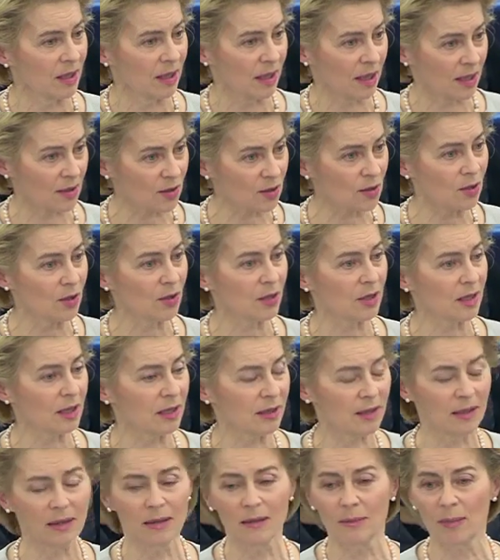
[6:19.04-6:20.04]
and
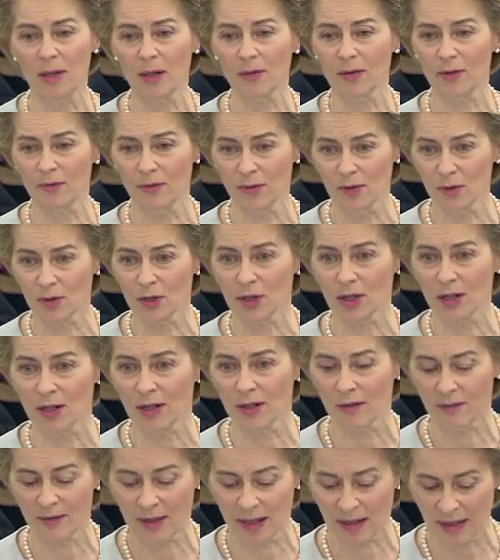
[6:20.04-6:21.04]
certainty about the future
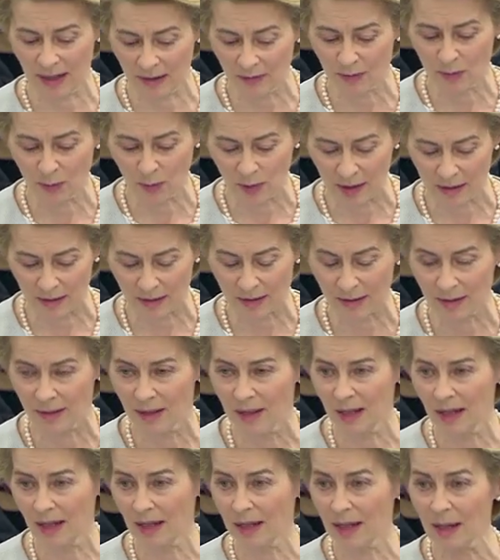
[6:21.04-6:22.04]
of their loved ones.
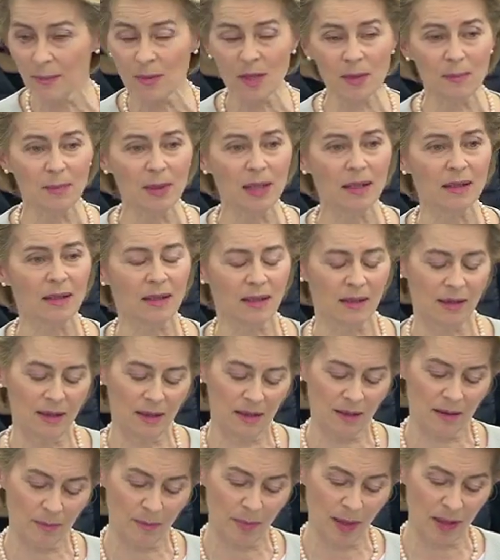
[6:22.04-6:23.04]
And I'm speaking
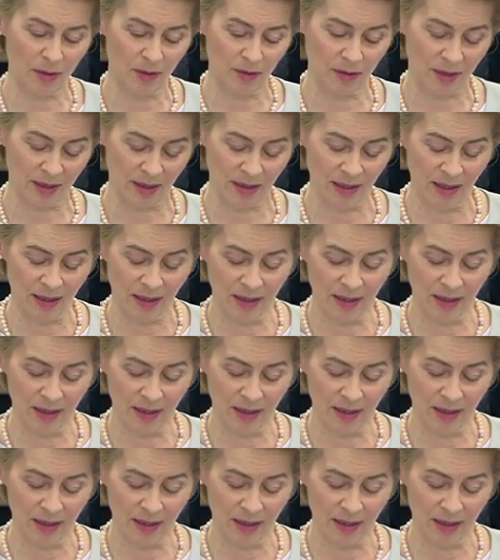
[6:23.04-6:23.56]
here about